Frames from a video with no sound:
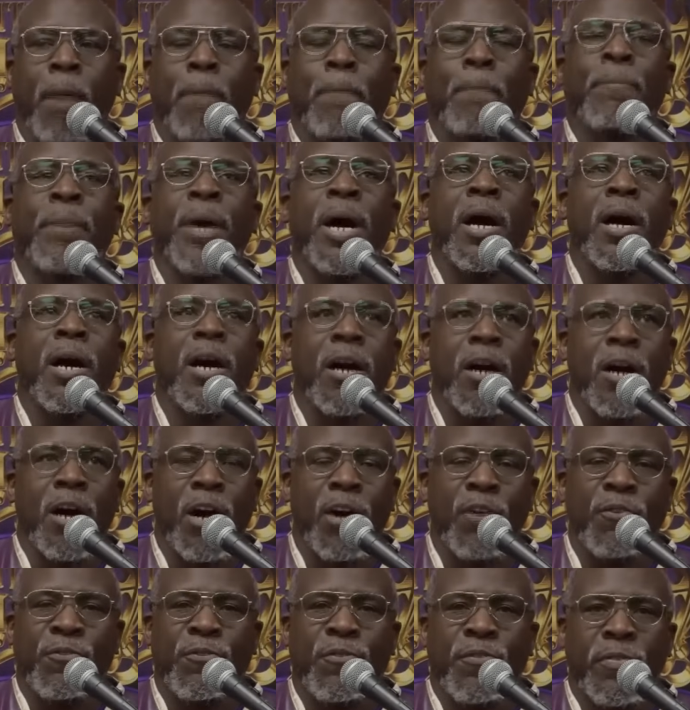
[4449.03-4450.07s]

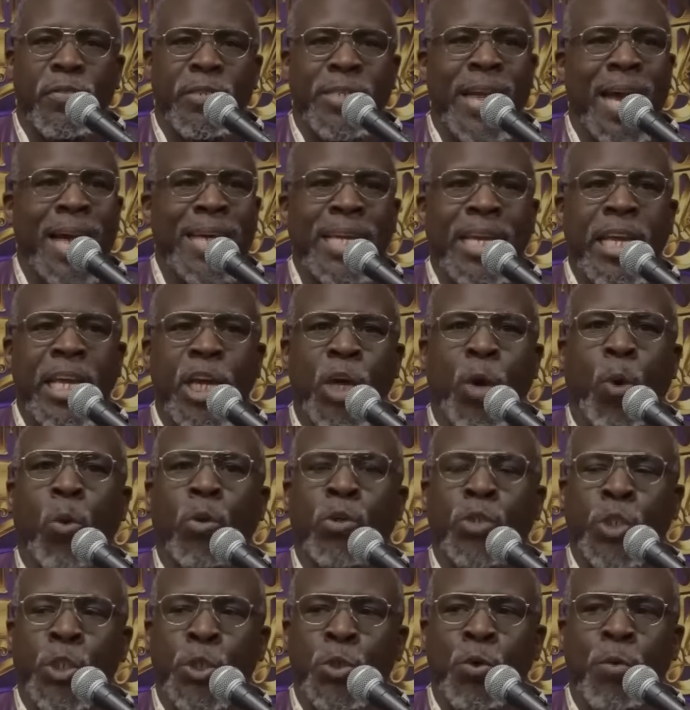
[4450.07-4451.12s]
Above, not
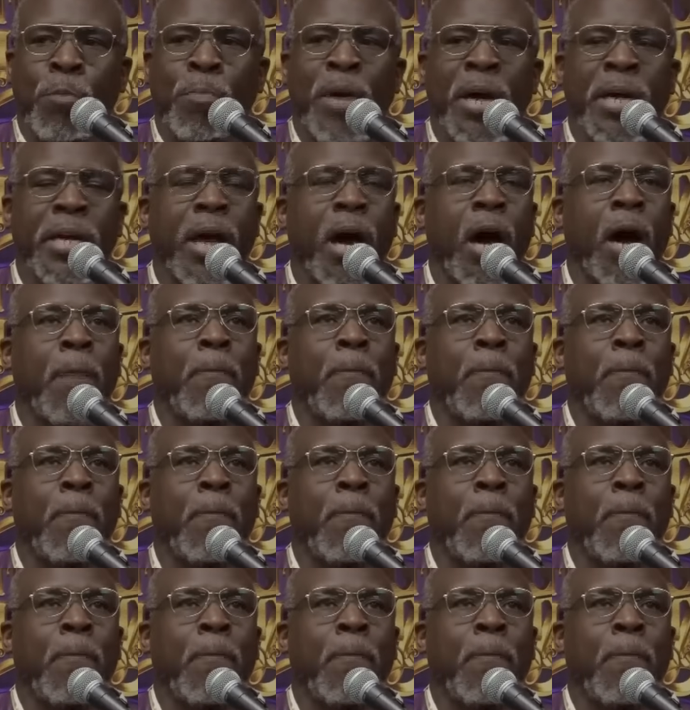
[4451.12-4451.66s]
equal to, but